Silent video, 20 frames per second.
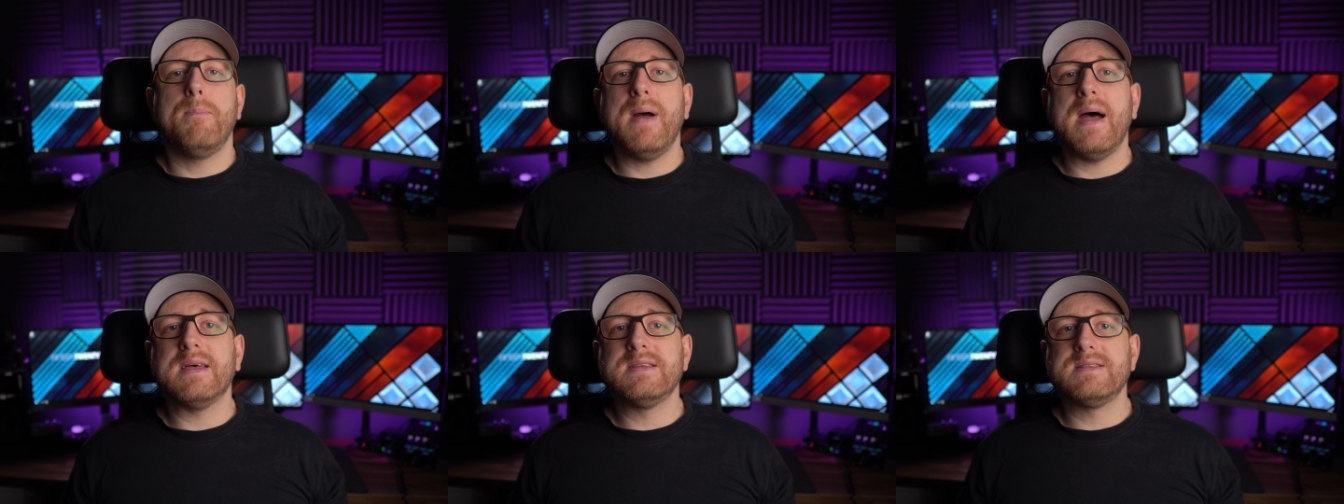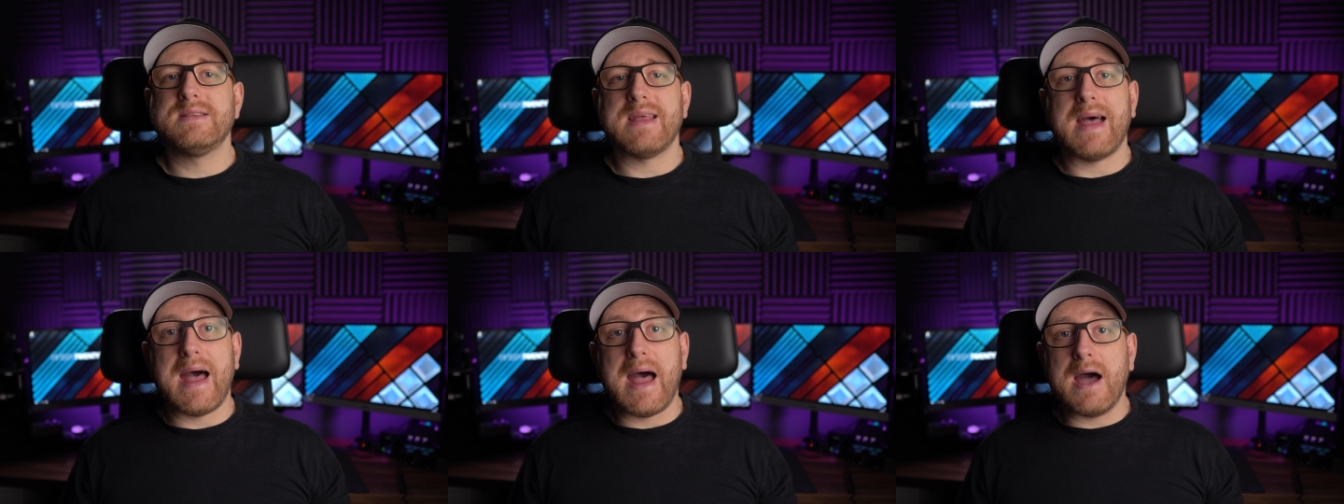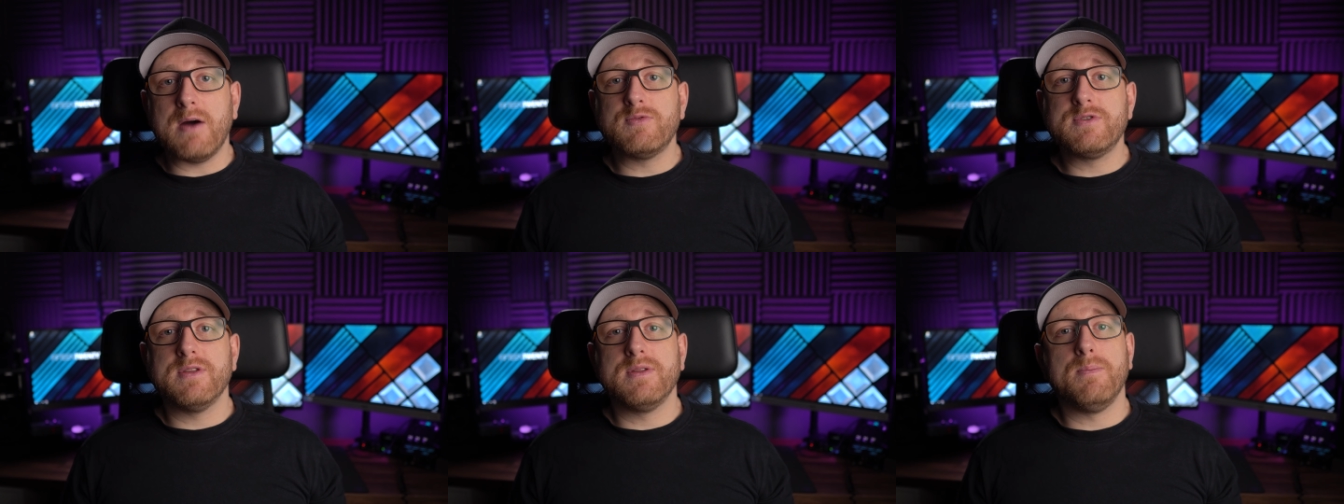best
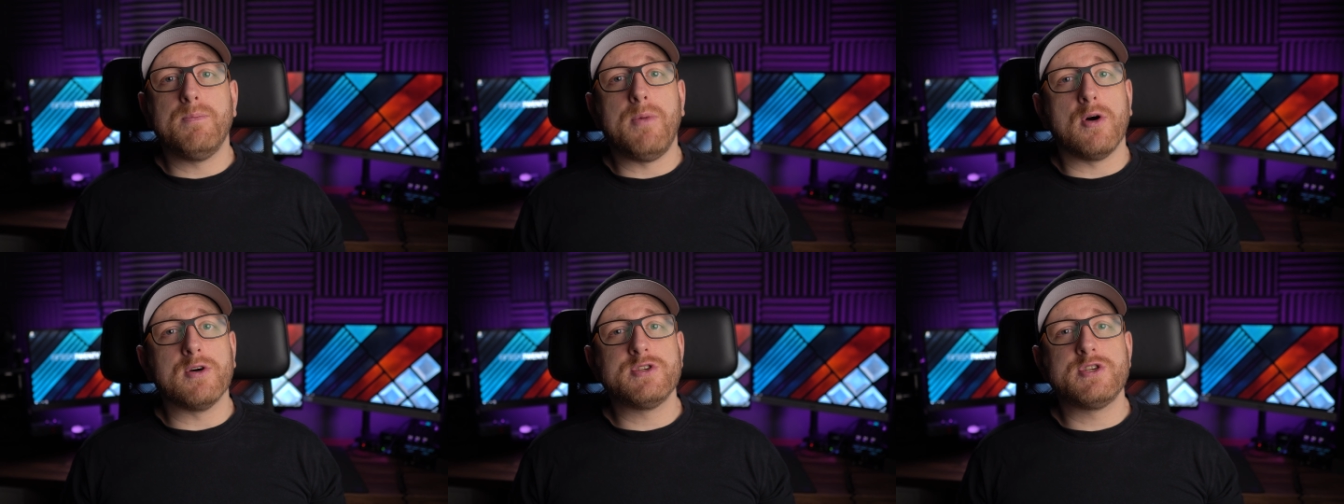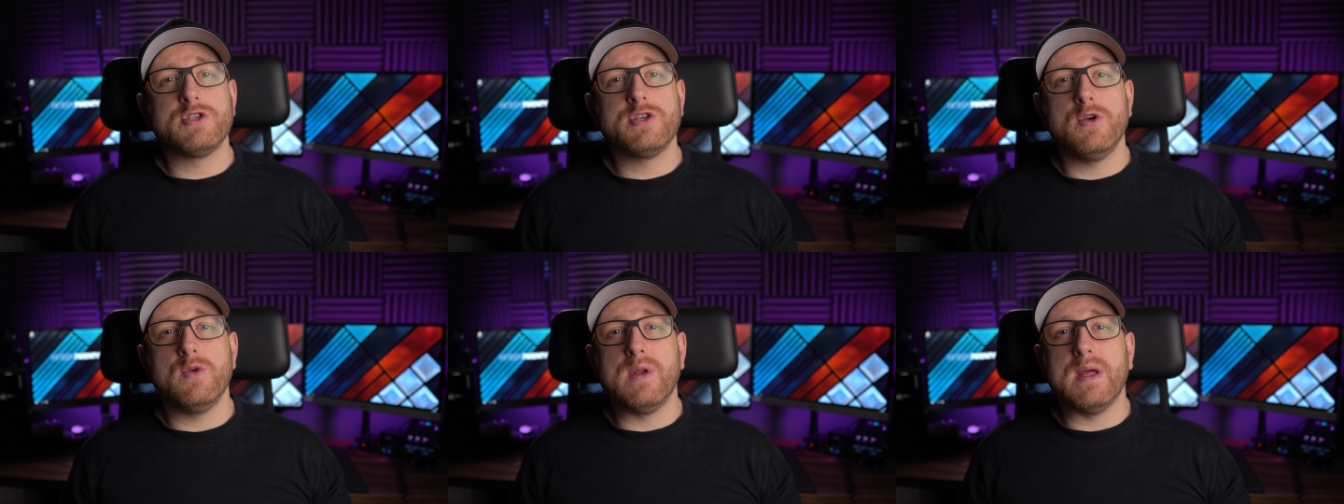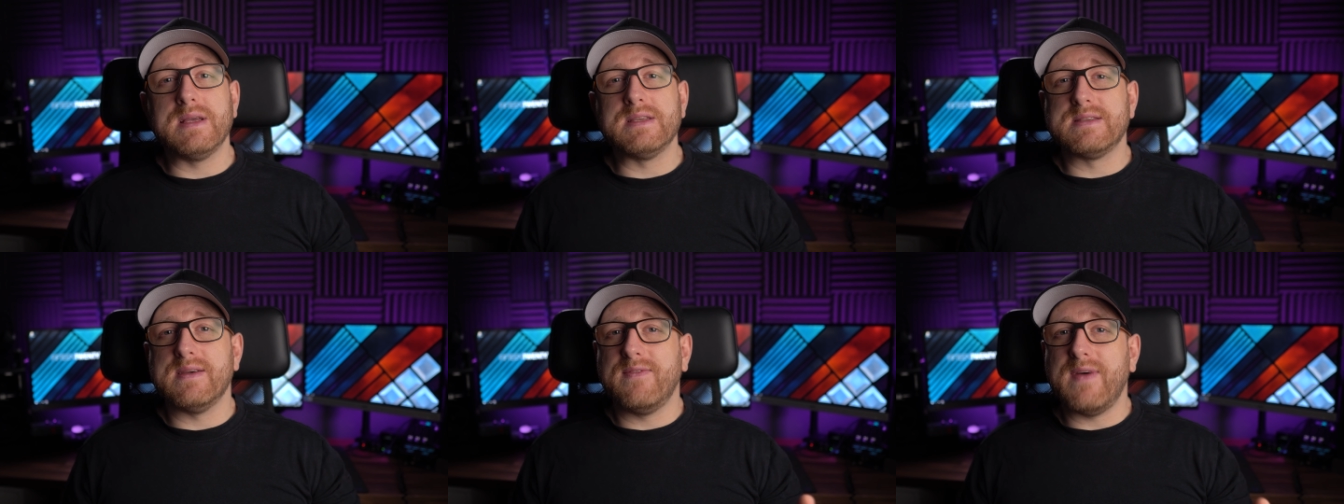out-of-the-box
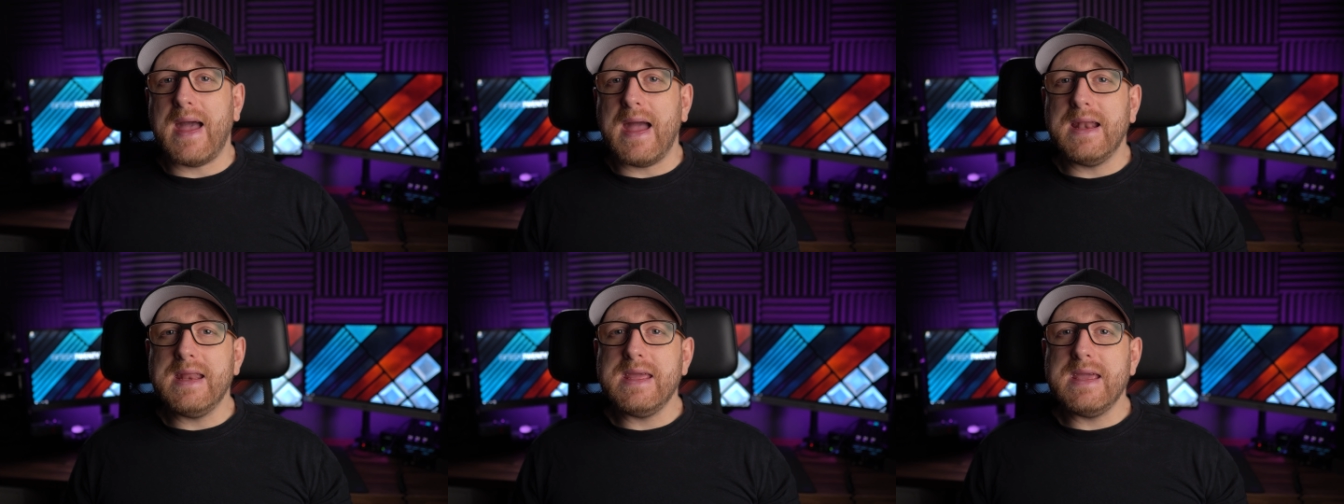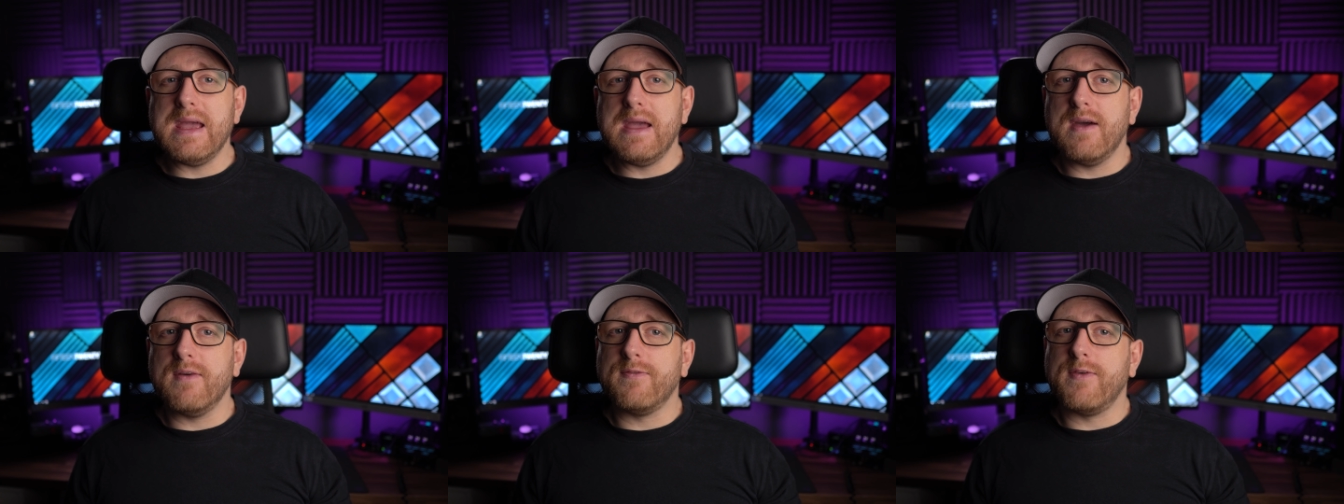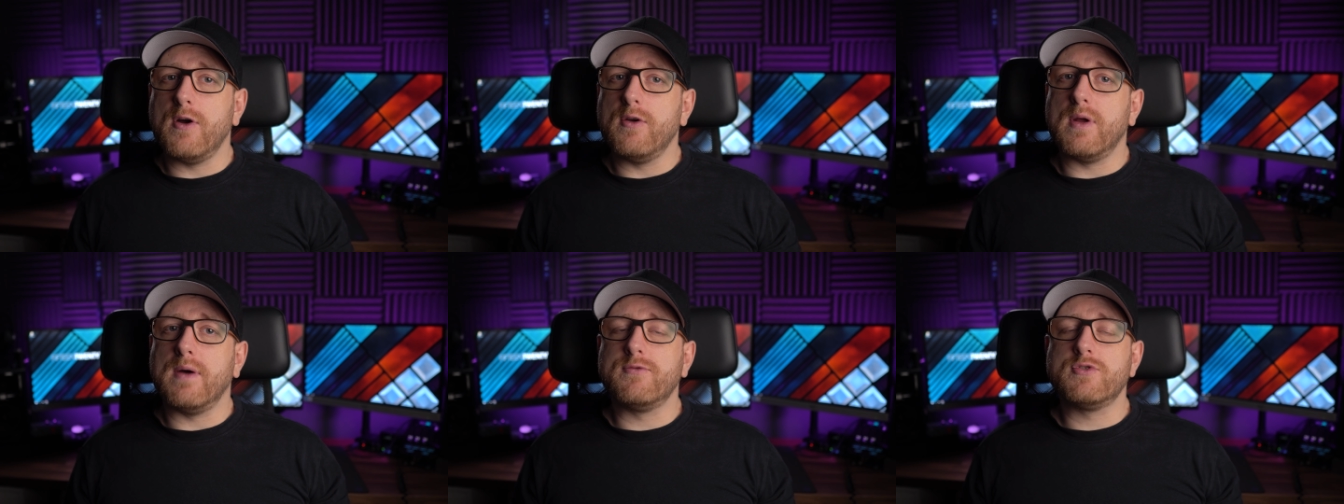tunings of any
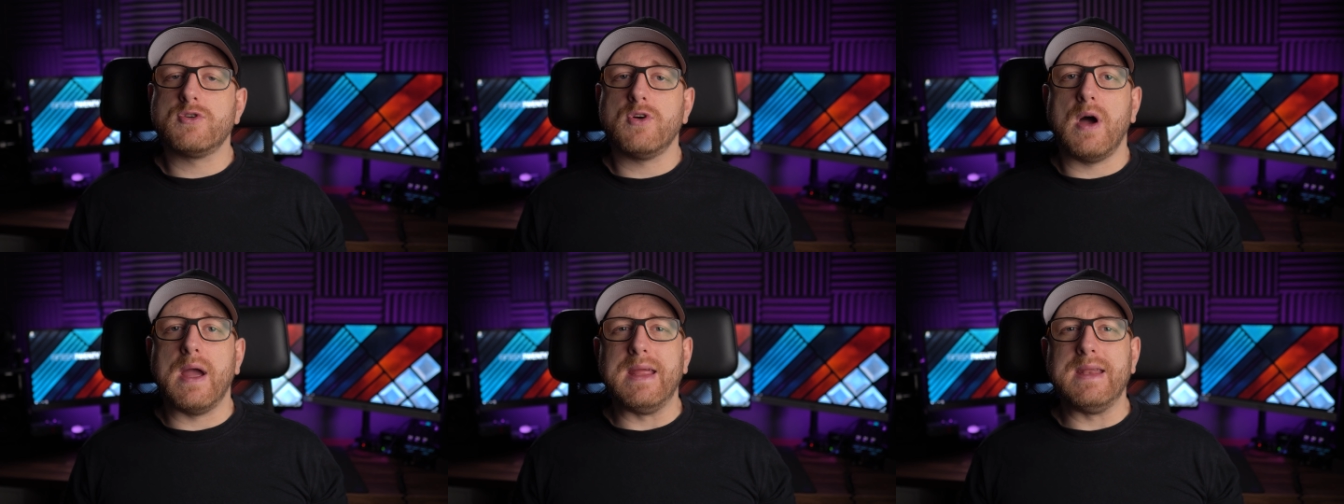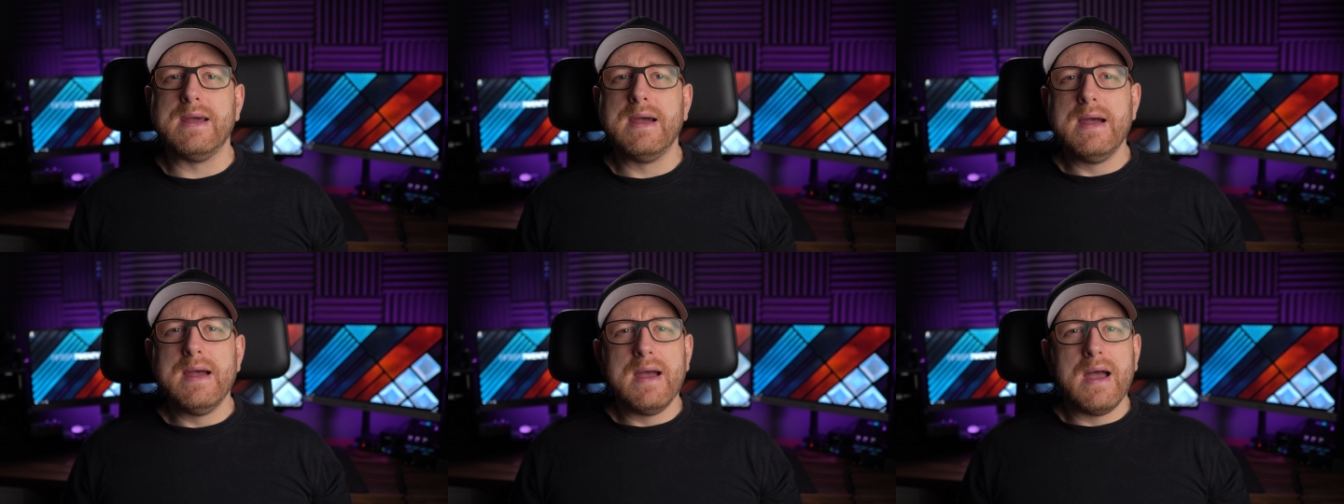earphone I've tried,